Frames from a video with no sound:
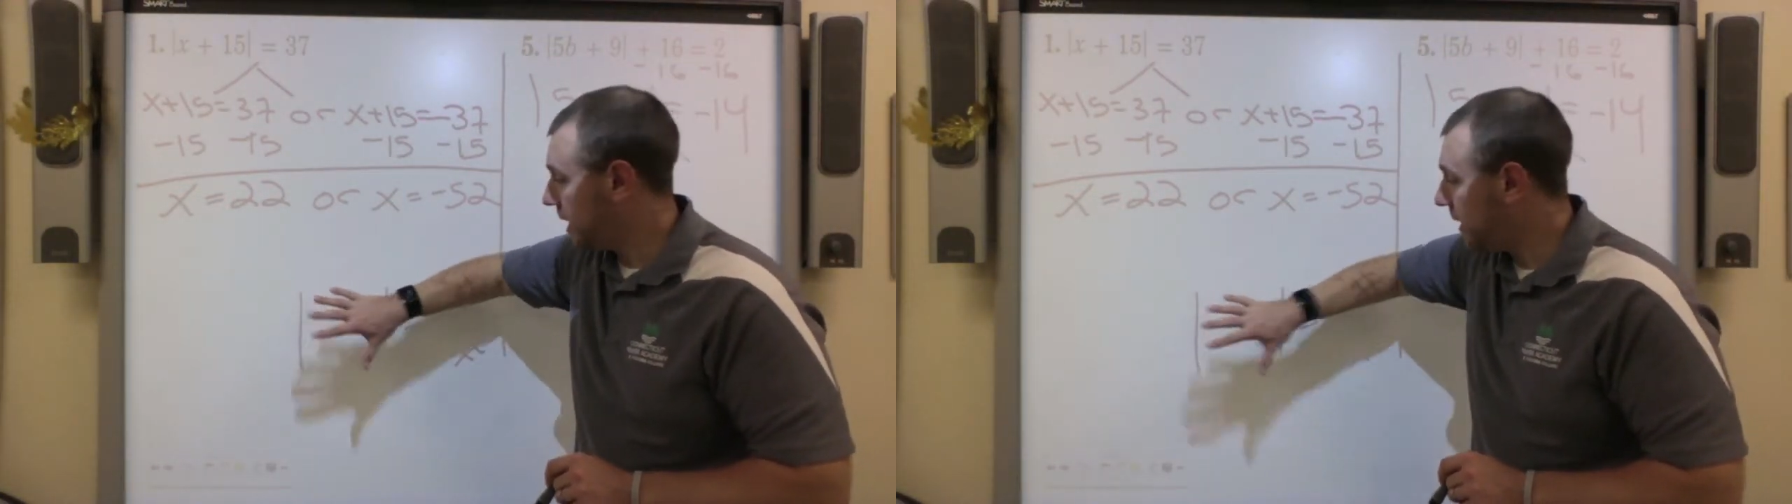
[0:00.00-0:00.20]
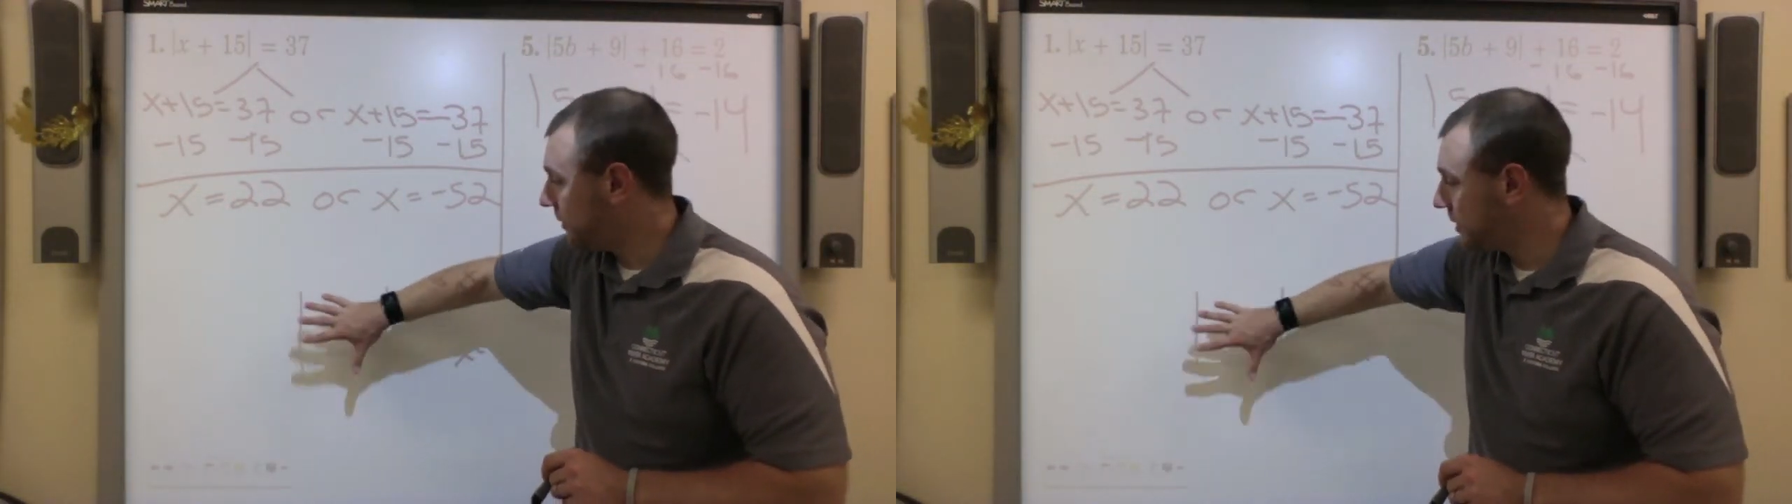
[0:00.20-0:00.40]

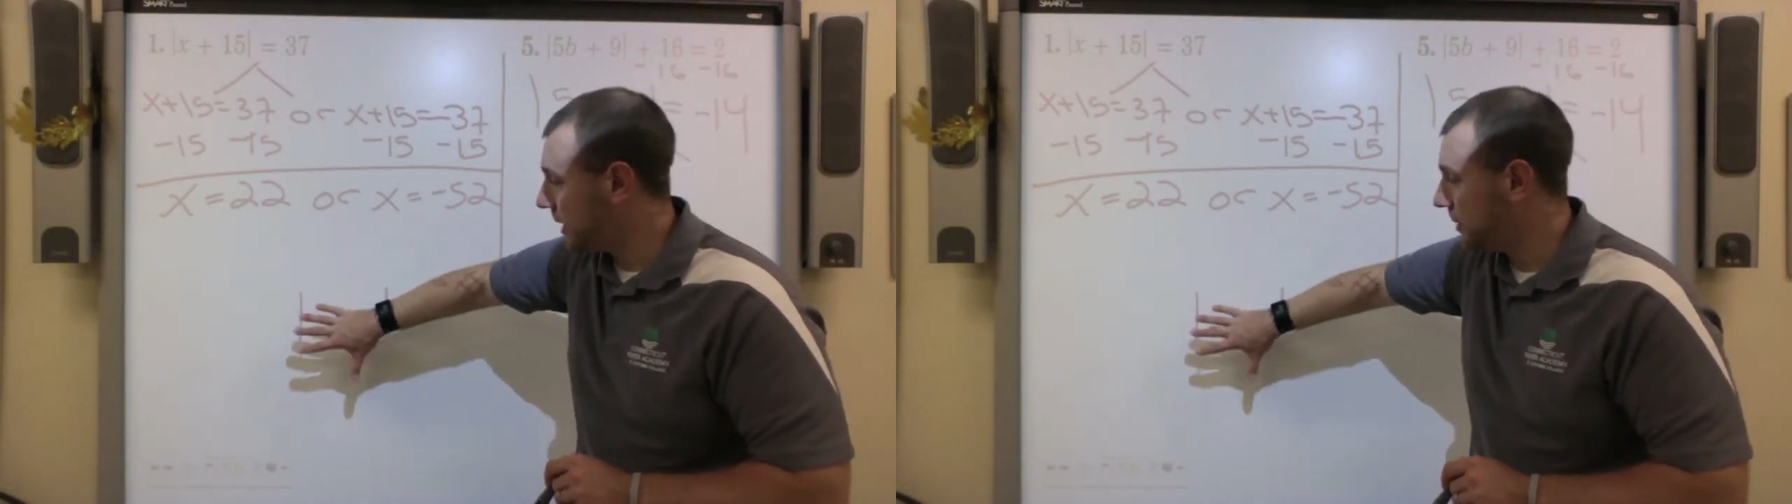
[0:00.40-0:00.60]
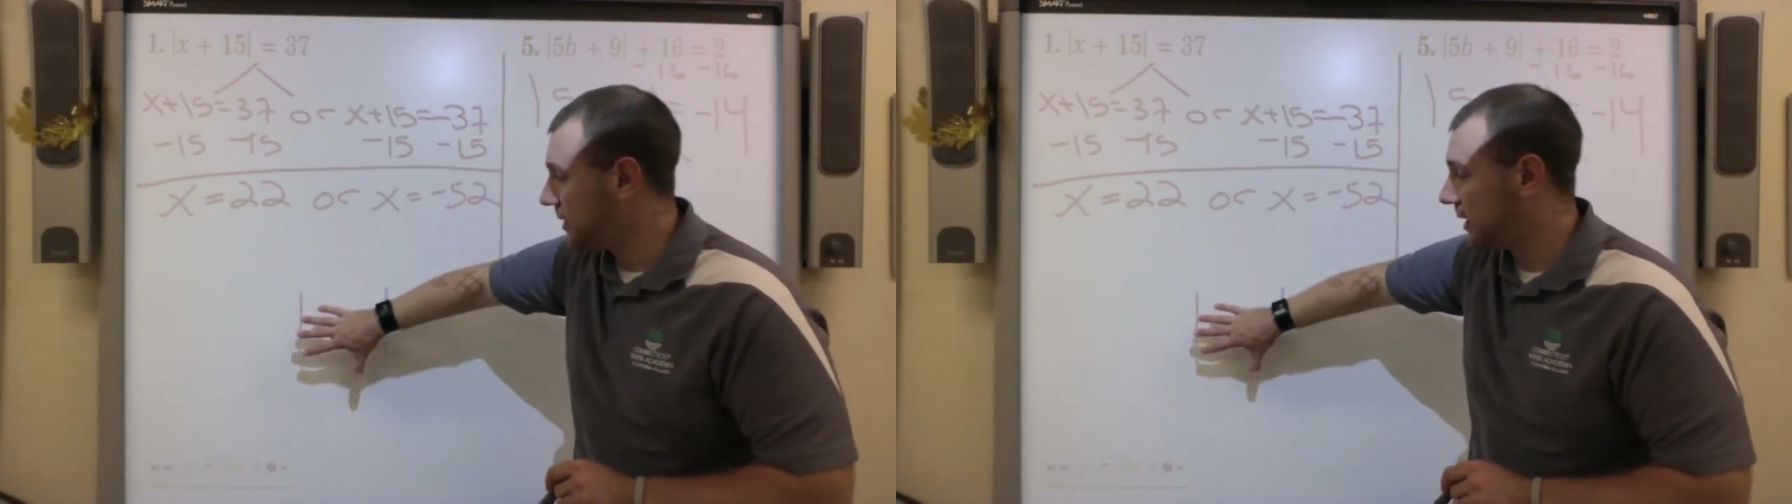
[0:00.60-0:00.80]
every
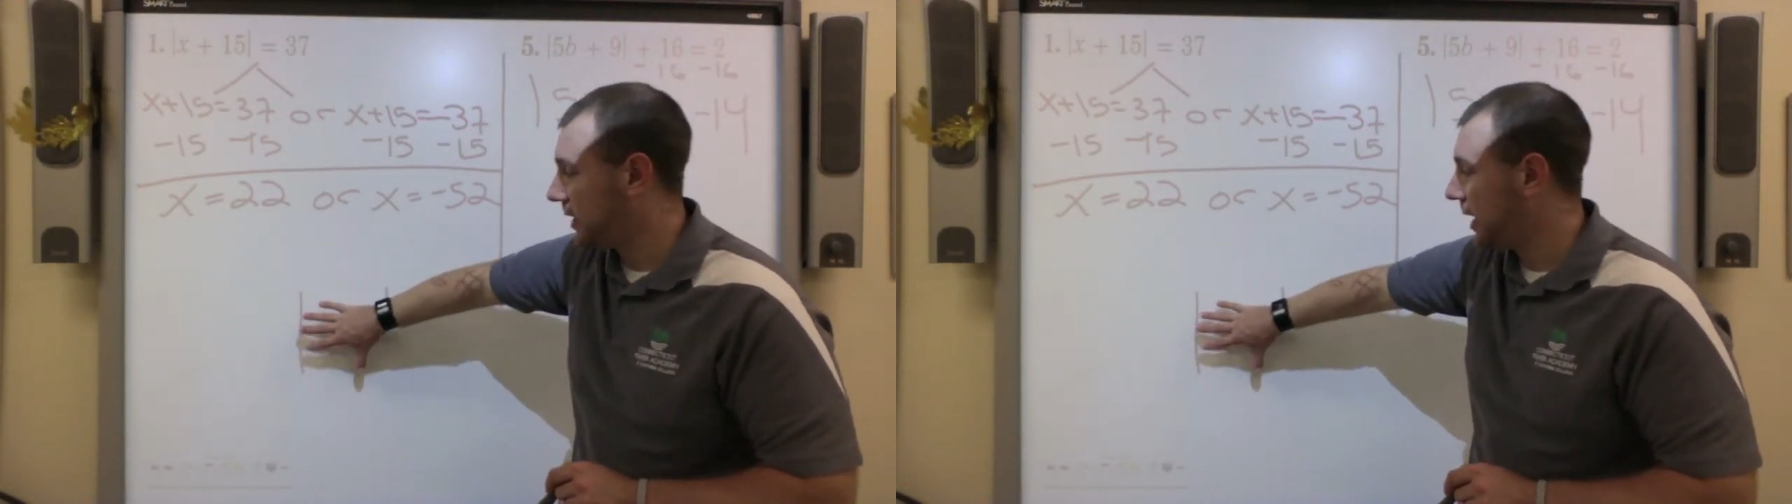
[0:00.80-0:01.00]
time I take the